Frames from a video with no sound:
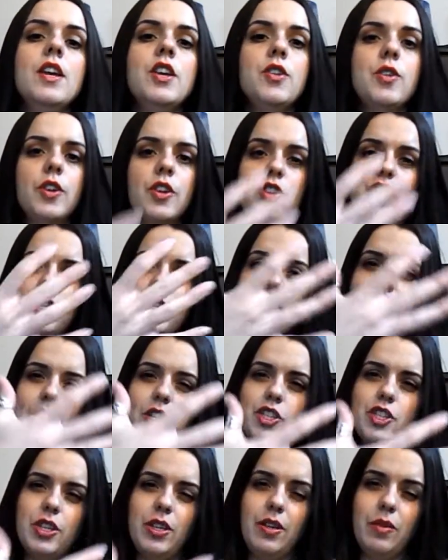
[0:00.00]
You can just
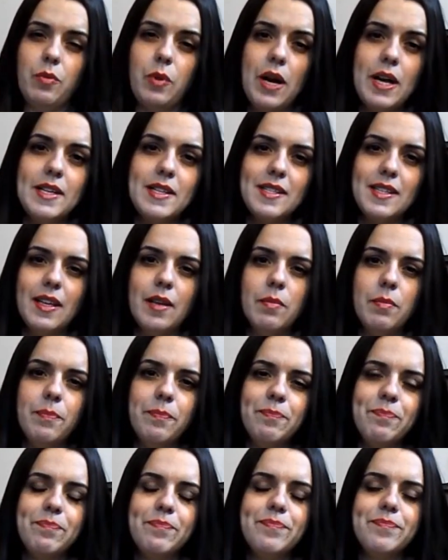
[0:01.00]
actually rest
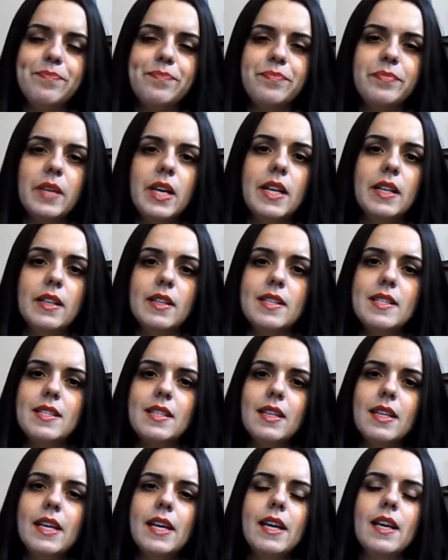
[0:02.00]
them in the
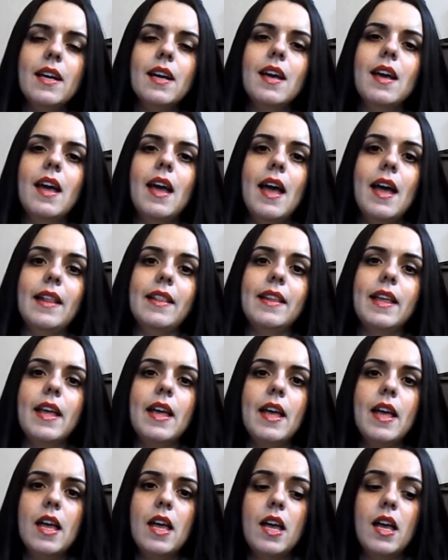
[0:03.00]
sling and
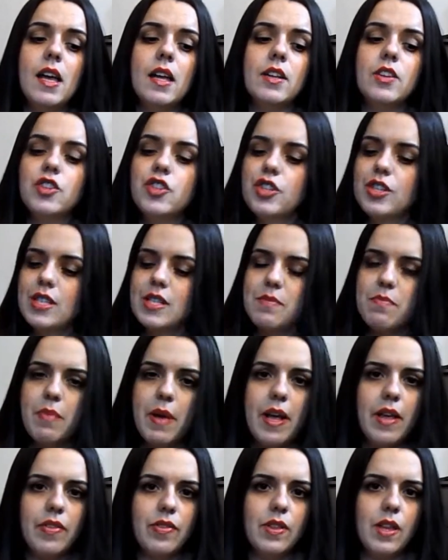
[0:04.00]
then just
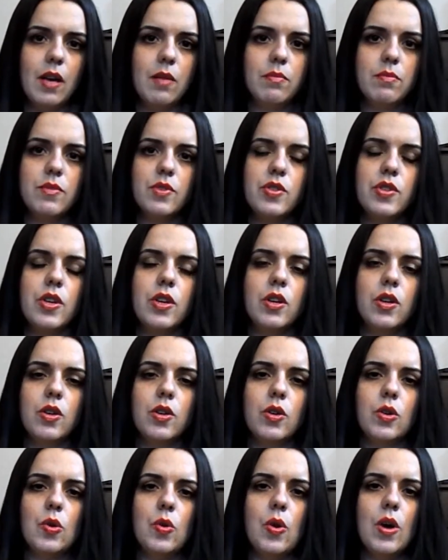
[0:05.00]
bathe them.
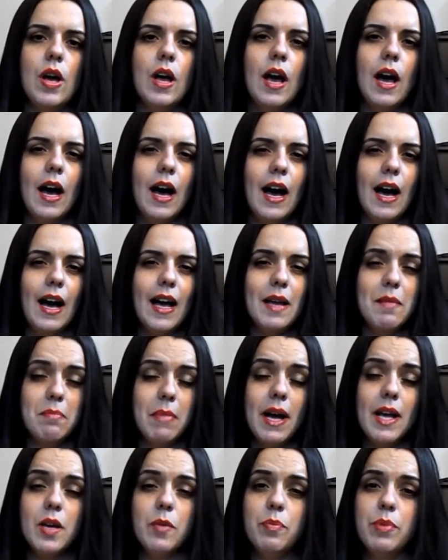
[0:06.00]
So in
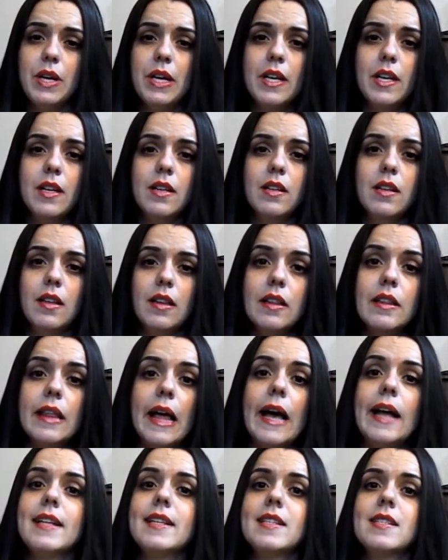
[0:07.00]
my opinion,
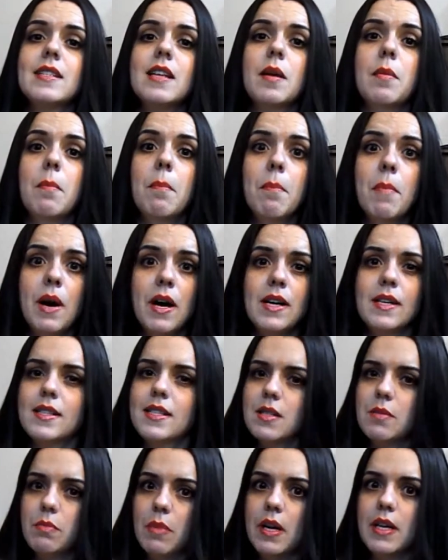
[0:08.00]
that's a
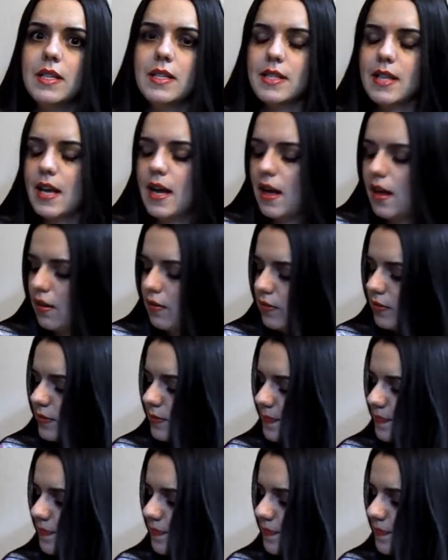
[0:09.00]
must have.